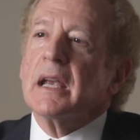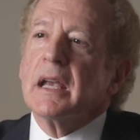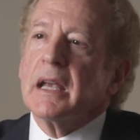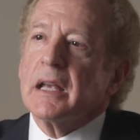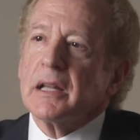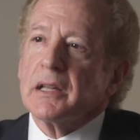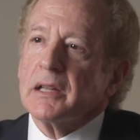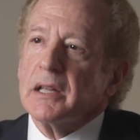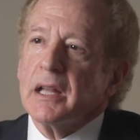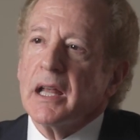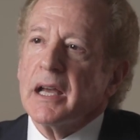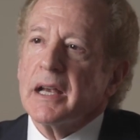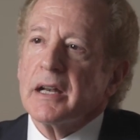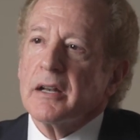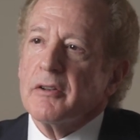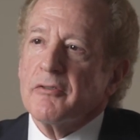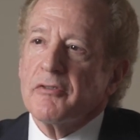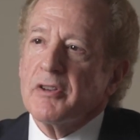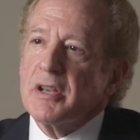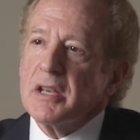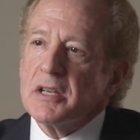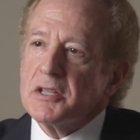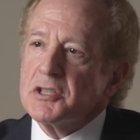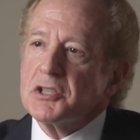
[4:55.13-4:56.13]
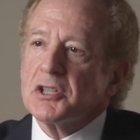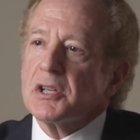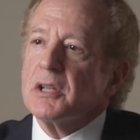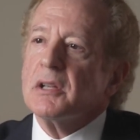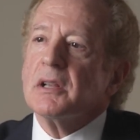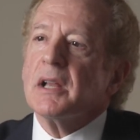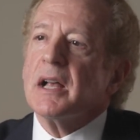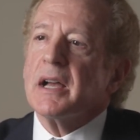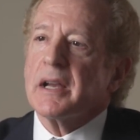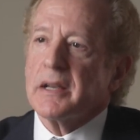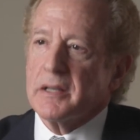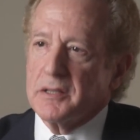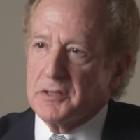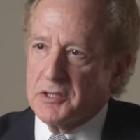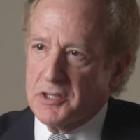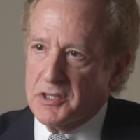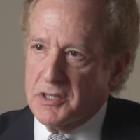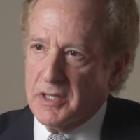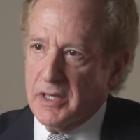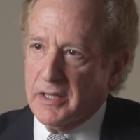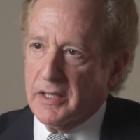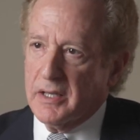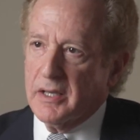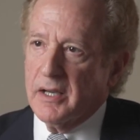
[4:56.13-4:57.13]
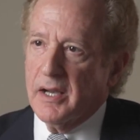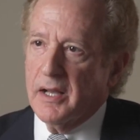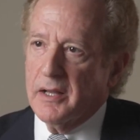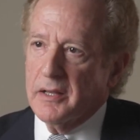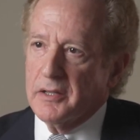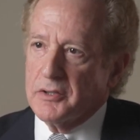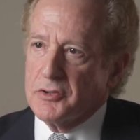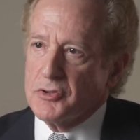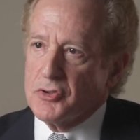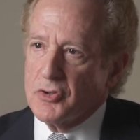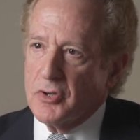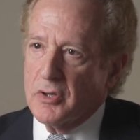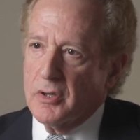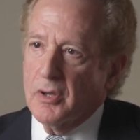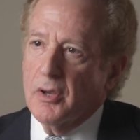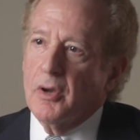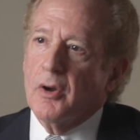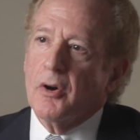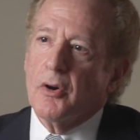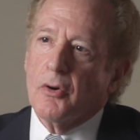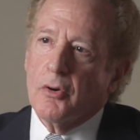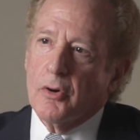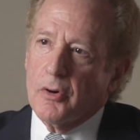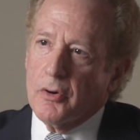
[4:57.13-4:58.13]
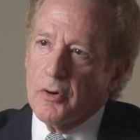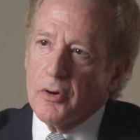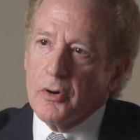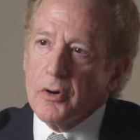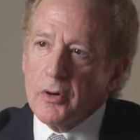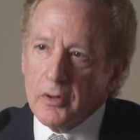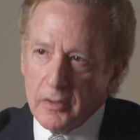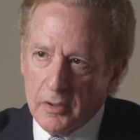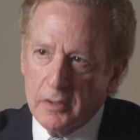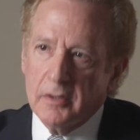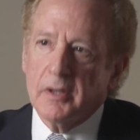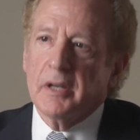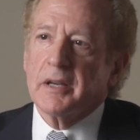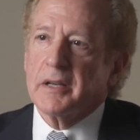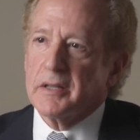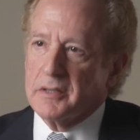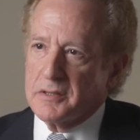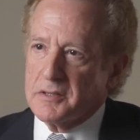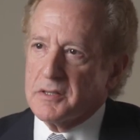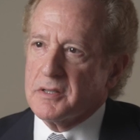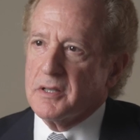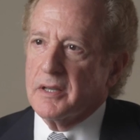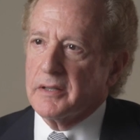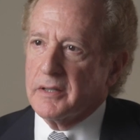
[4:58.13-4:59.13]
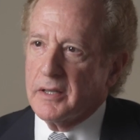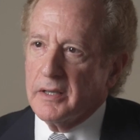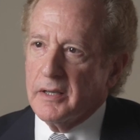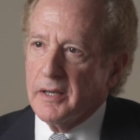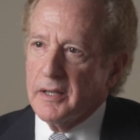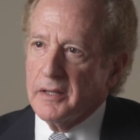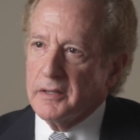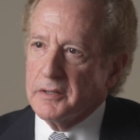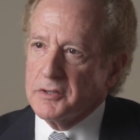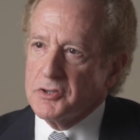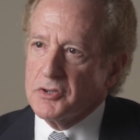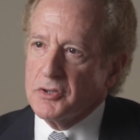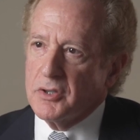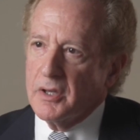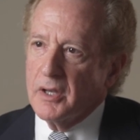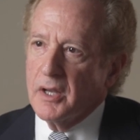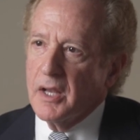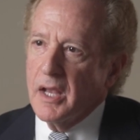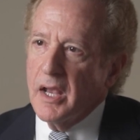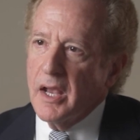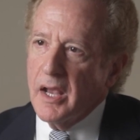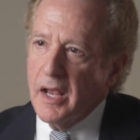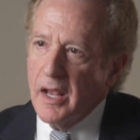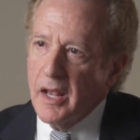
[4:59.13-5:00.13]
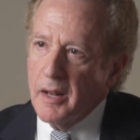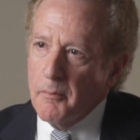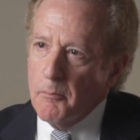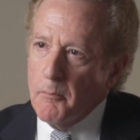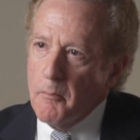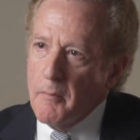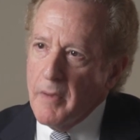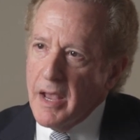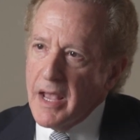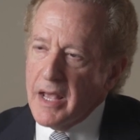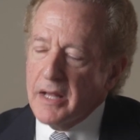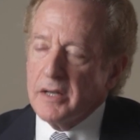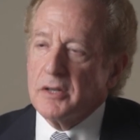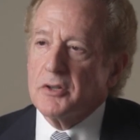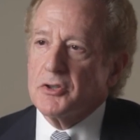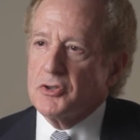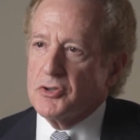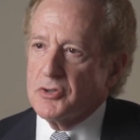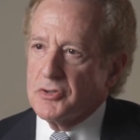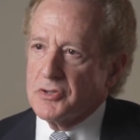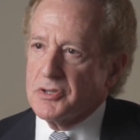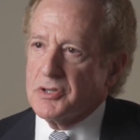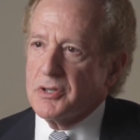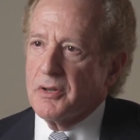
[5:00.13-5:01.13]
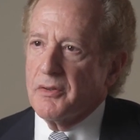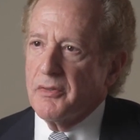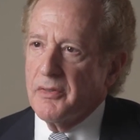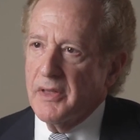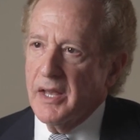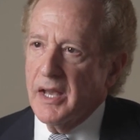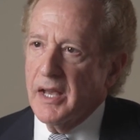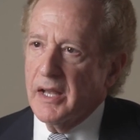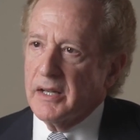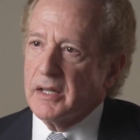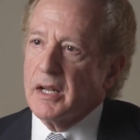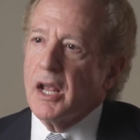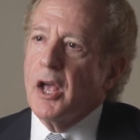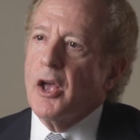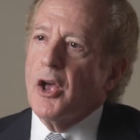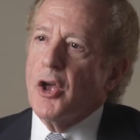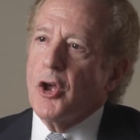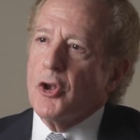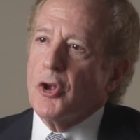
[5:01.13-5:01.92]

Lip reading: in light of his client's psychology or her client's psychology and manages that,